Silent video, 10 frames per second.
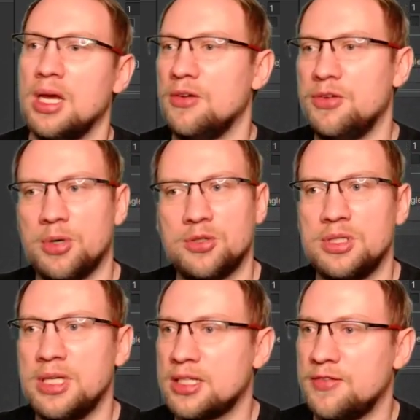If you want to
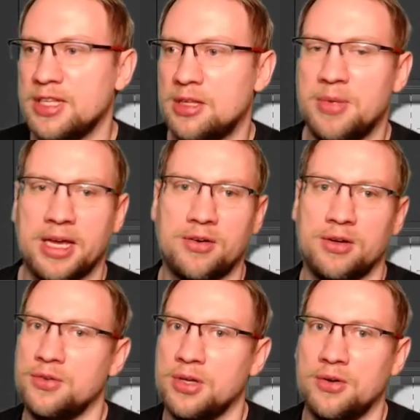deactivate the
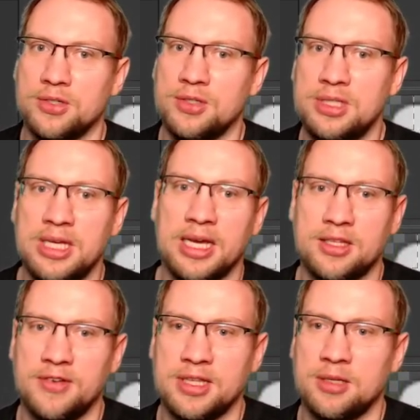background, you can also
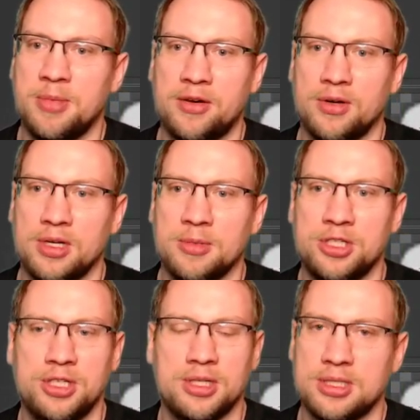deactivate the background image
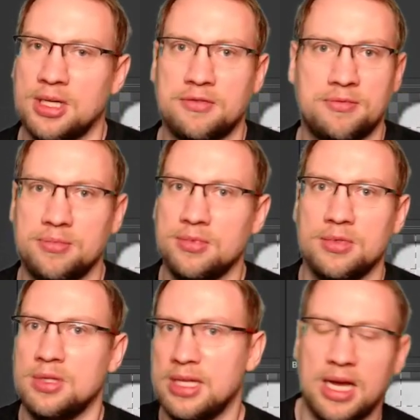here and stuff.
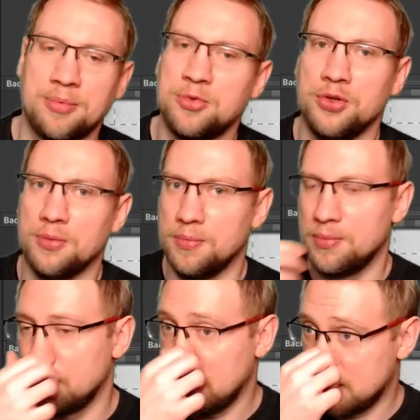Up to you.
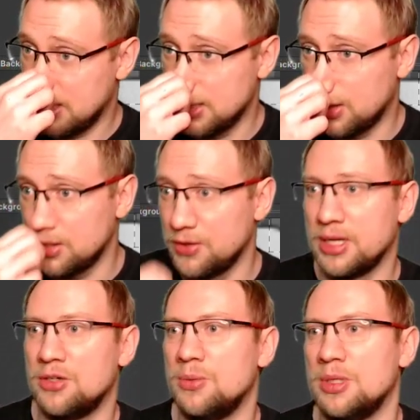There's a lot you
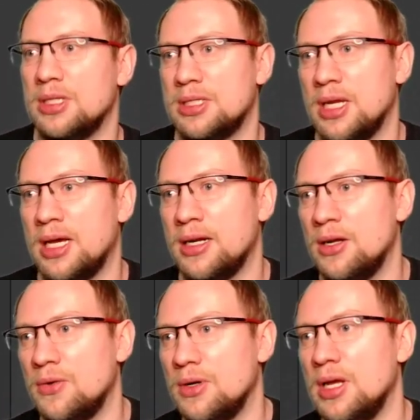can do with this slider
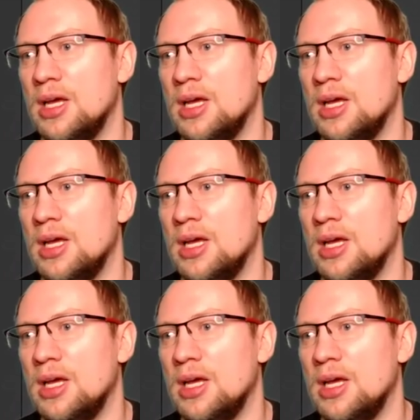alone.